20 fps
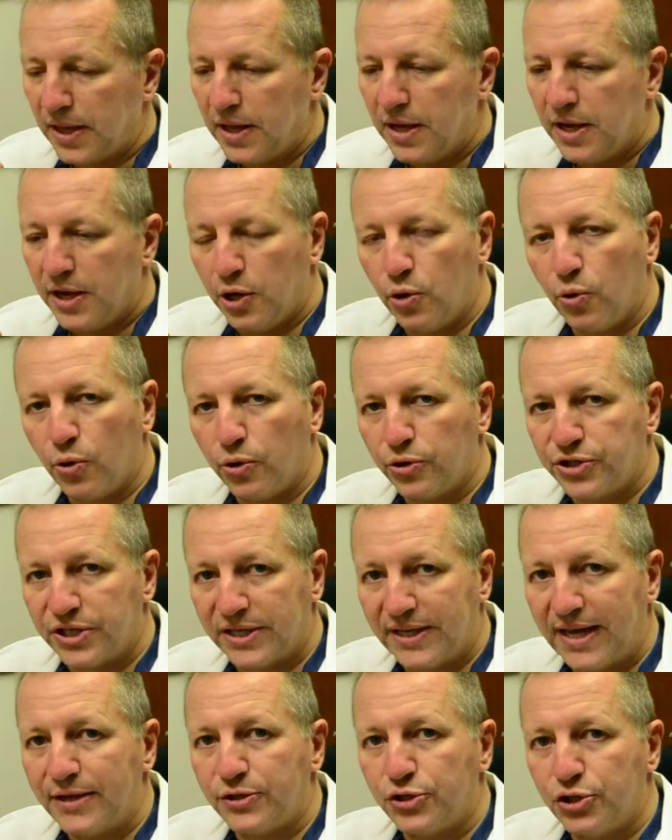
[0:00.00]
In order to
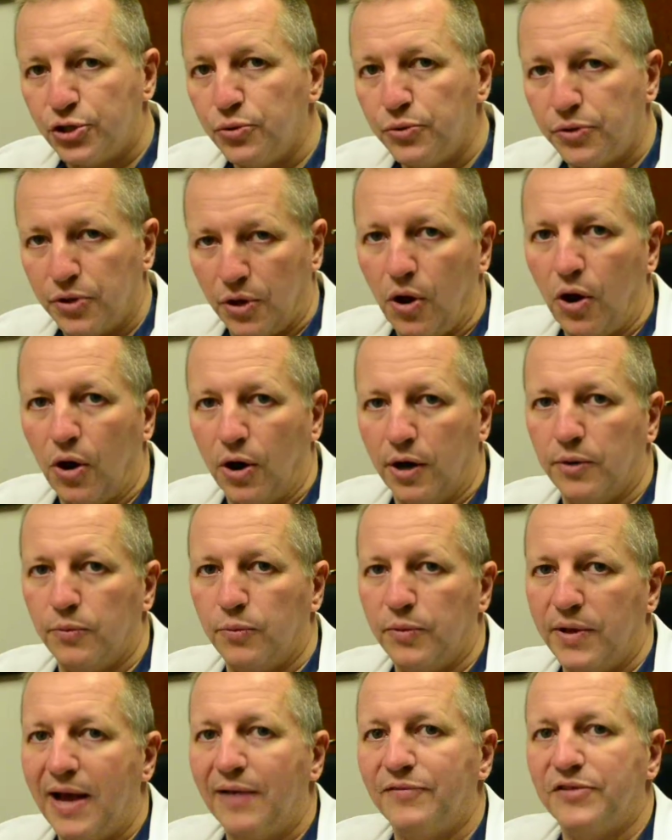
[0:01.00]
get to the heart,
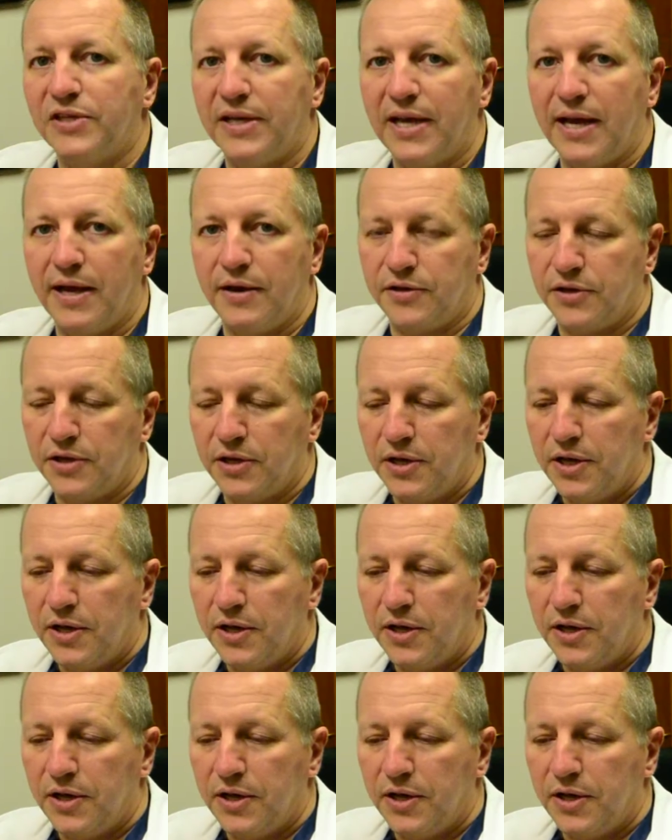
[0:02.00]
we have to get